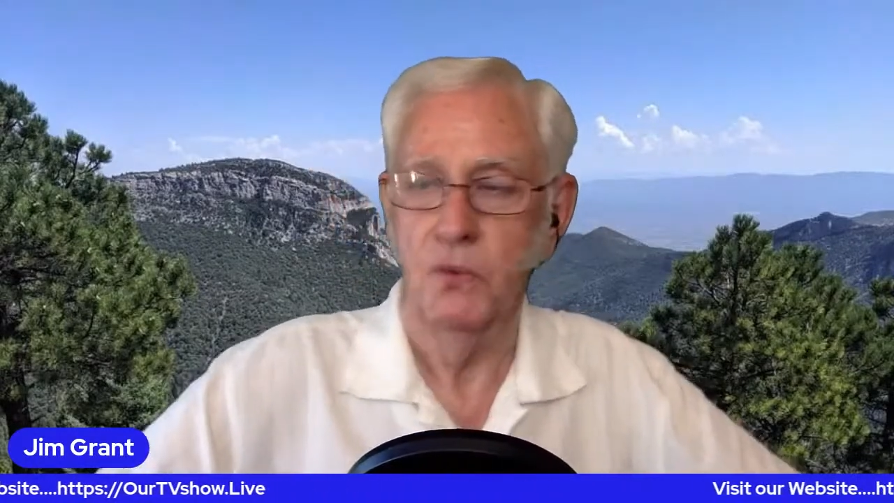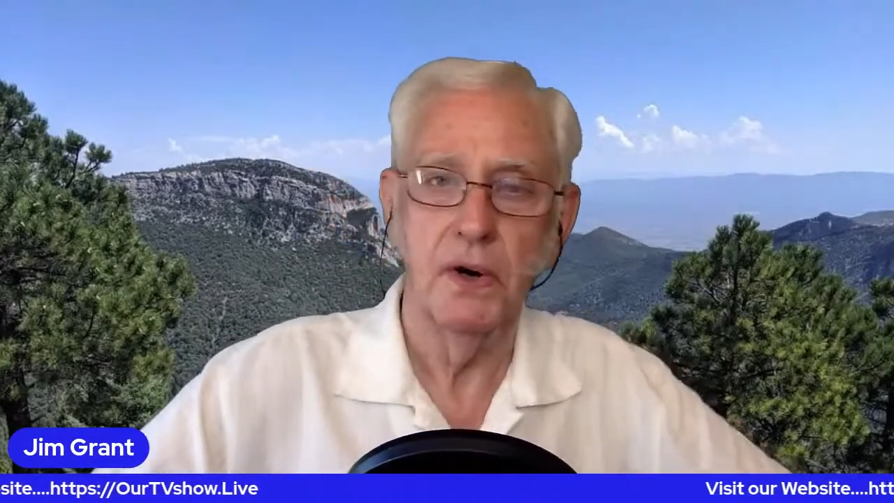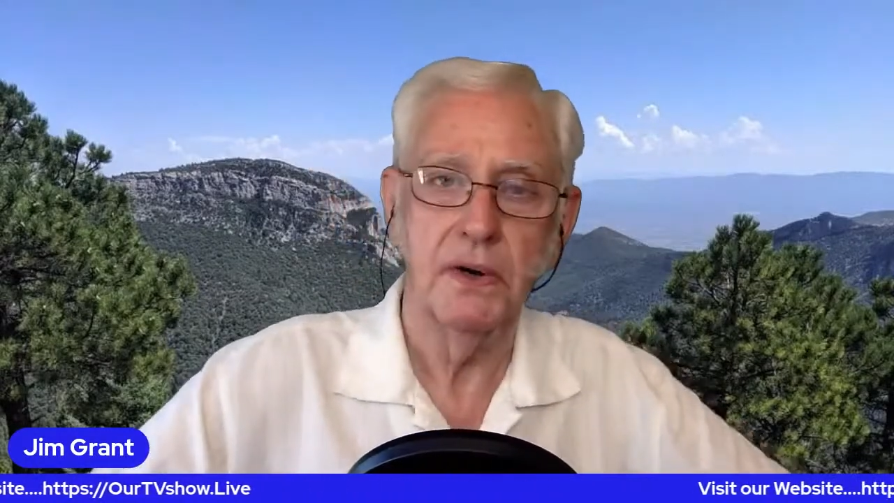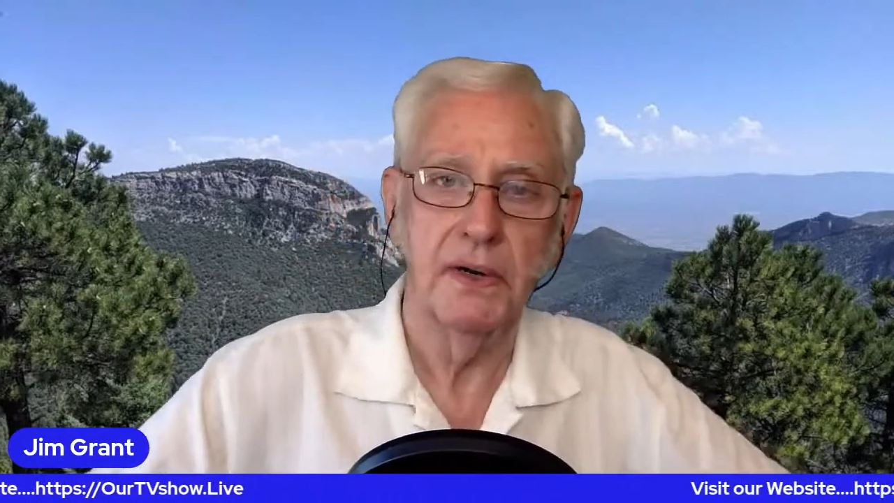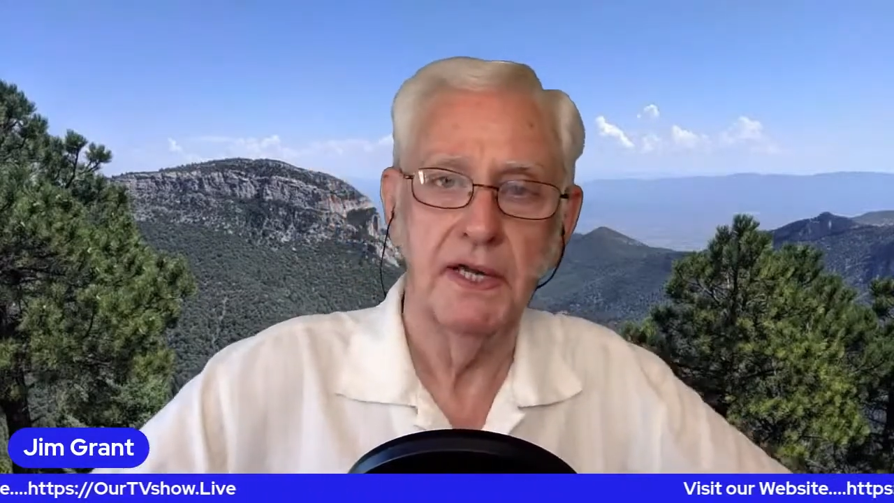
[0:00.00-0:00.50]

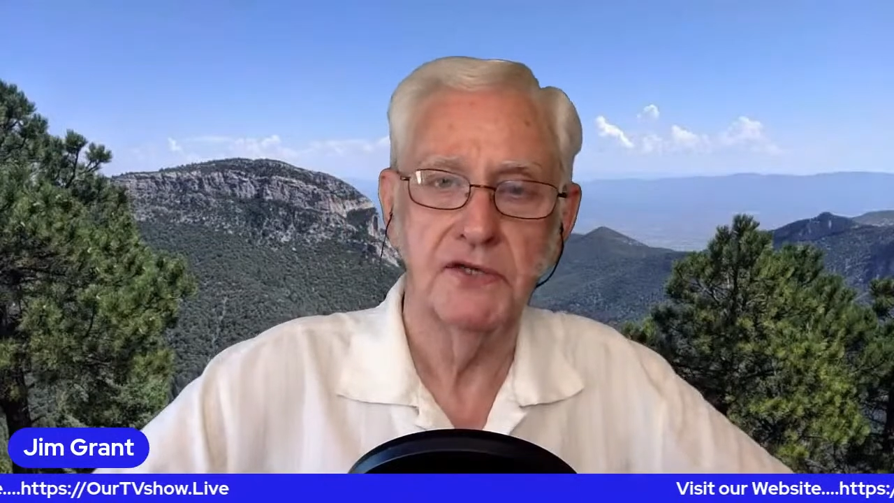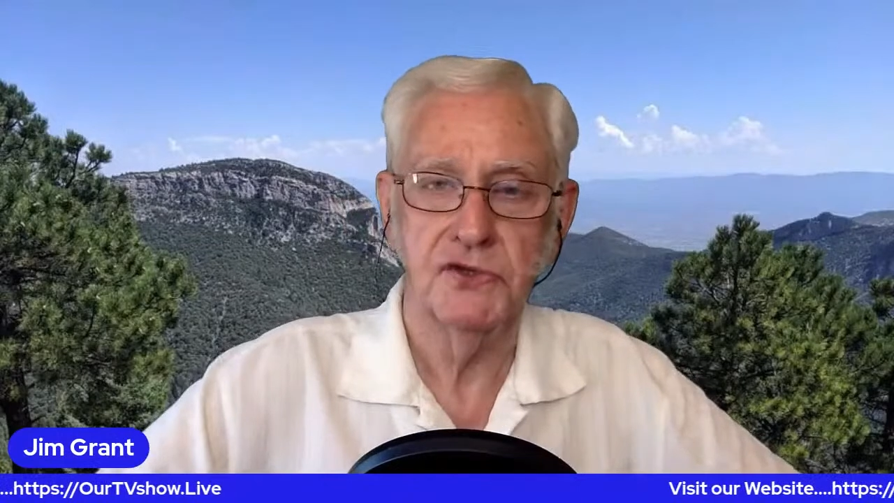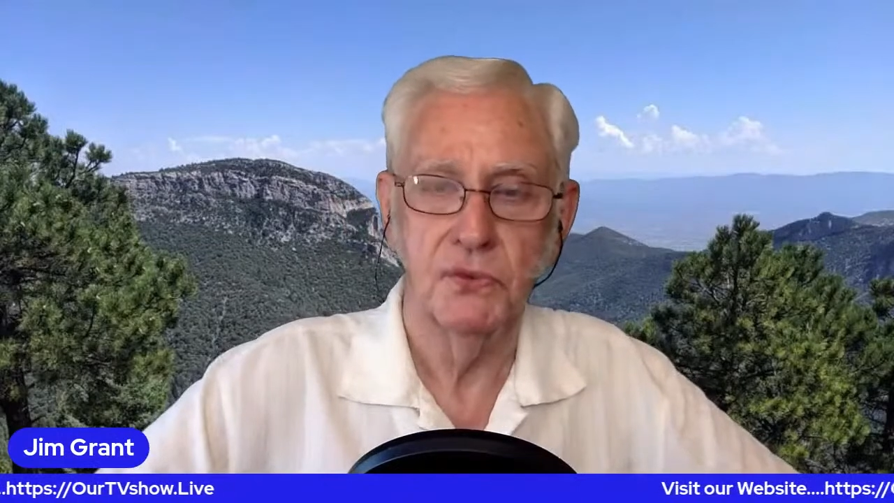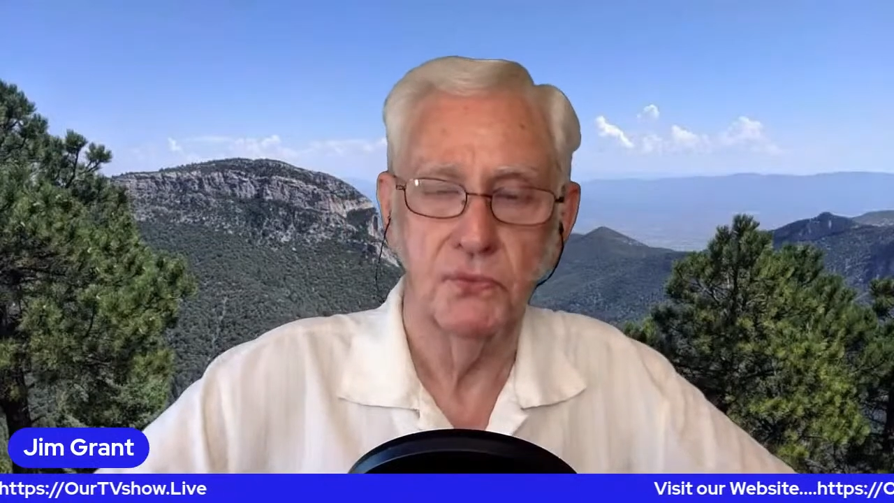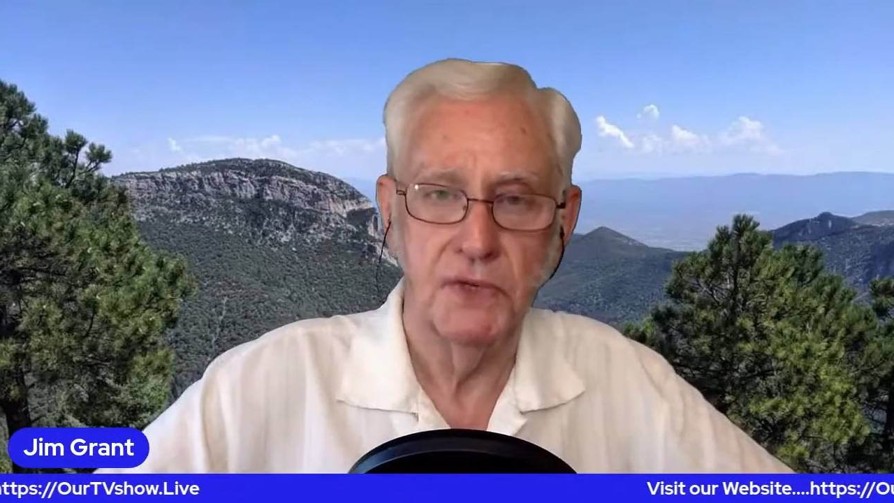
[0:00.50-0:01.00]
where is
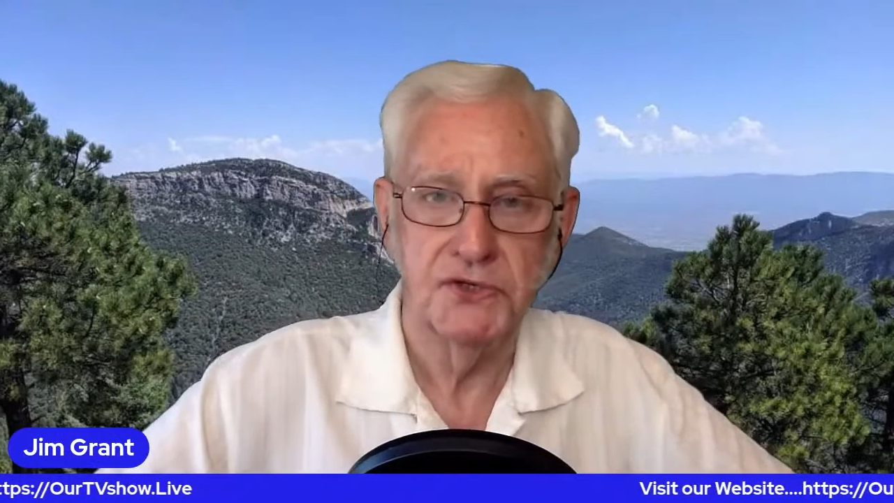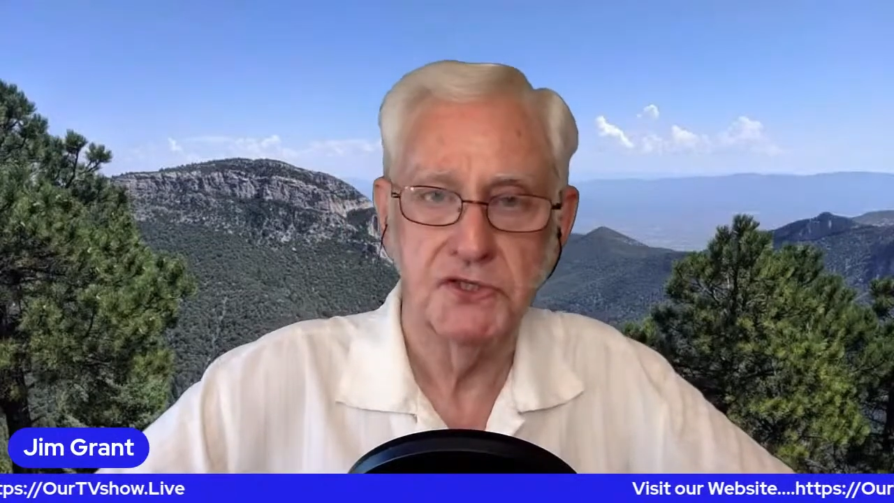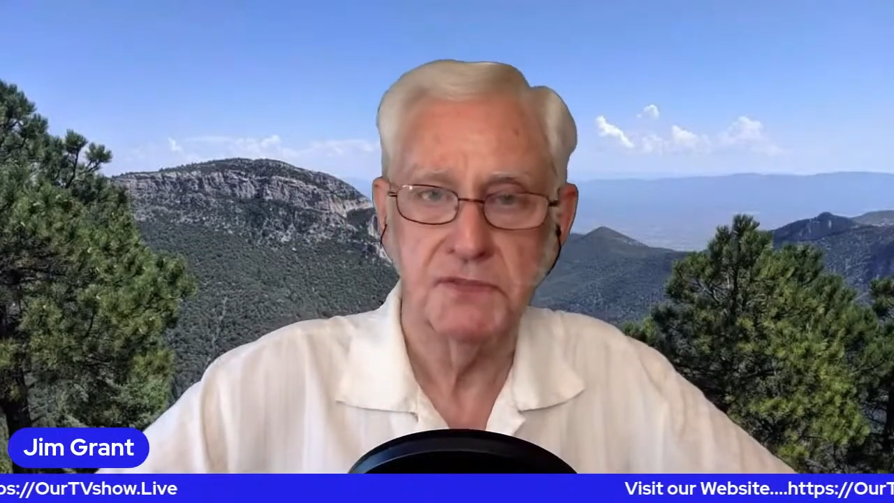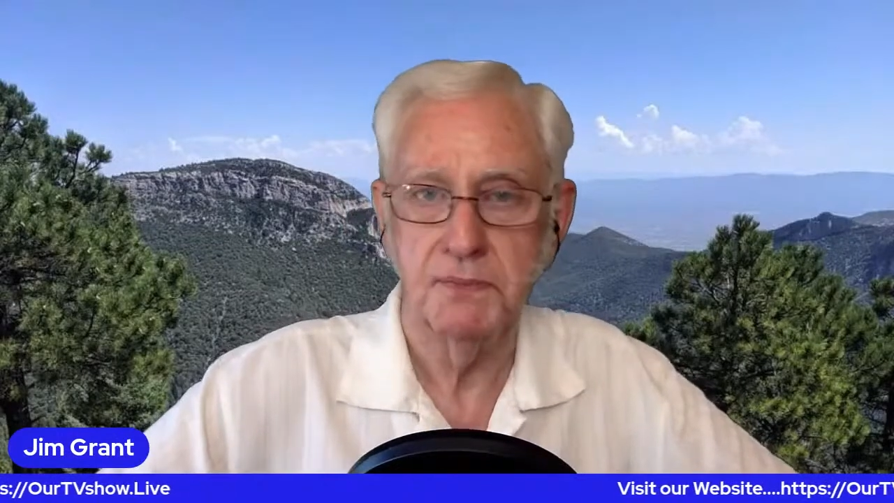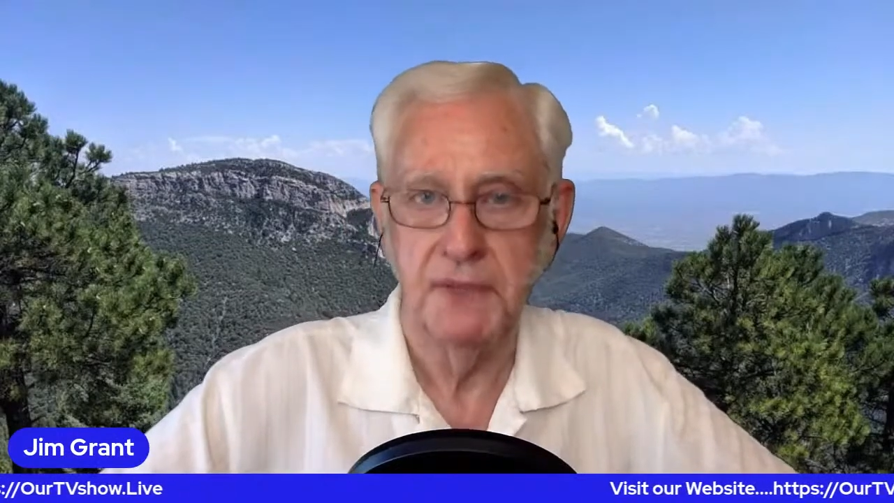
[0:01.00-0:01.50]
the
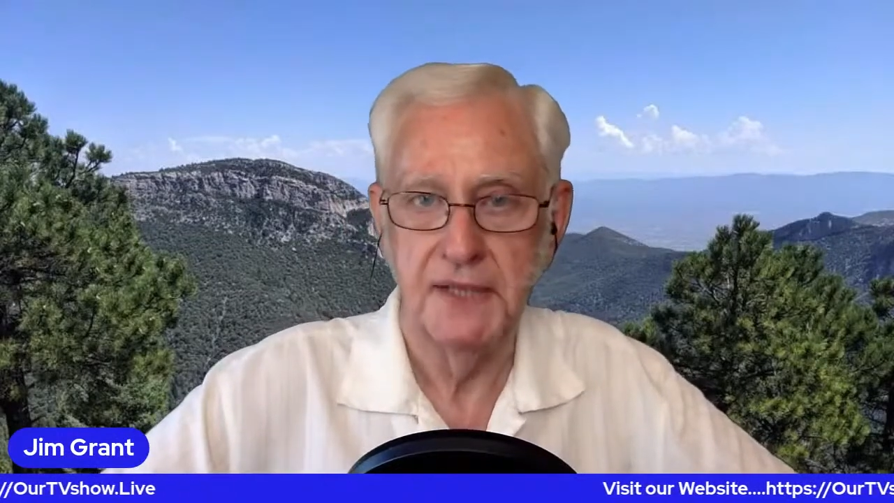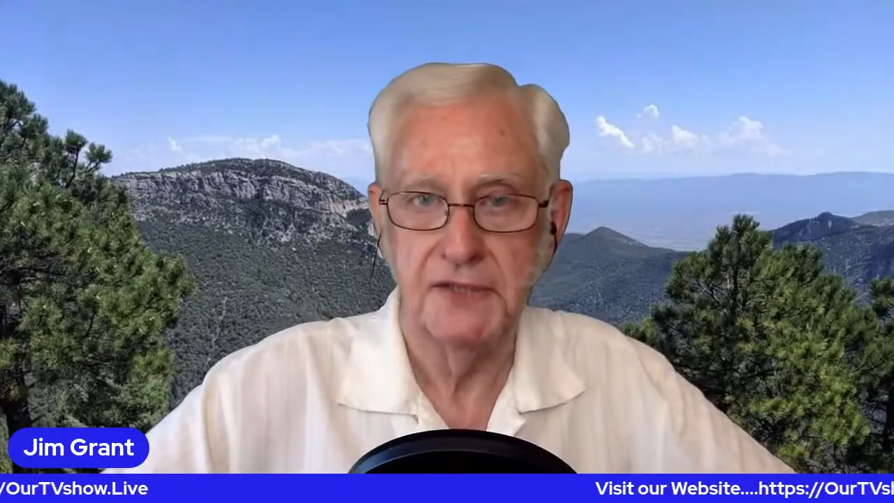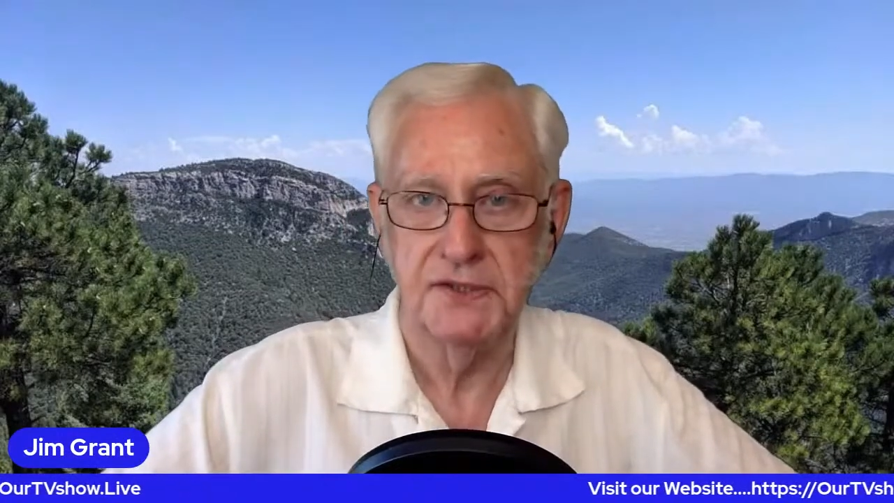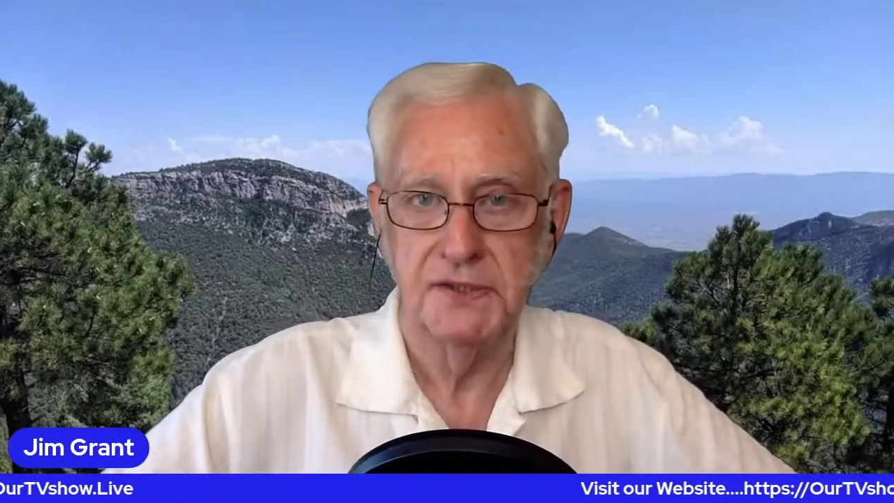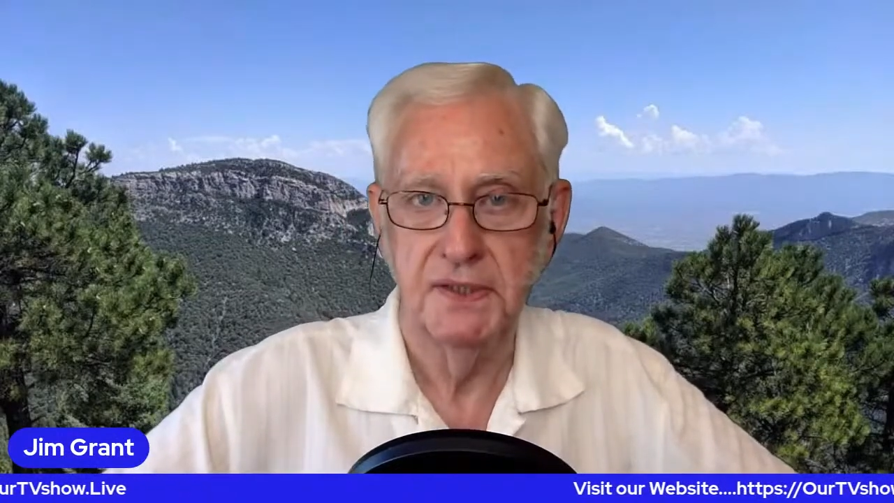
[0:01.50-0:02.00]
richest
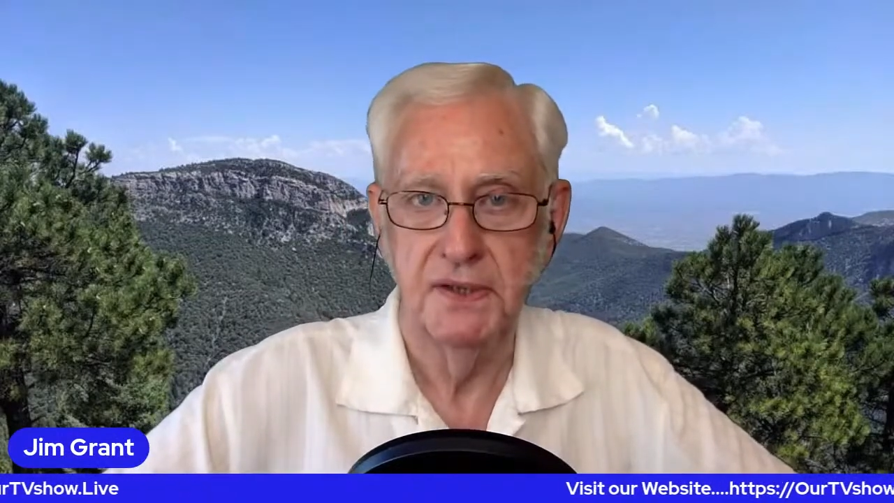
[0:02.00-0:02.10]
place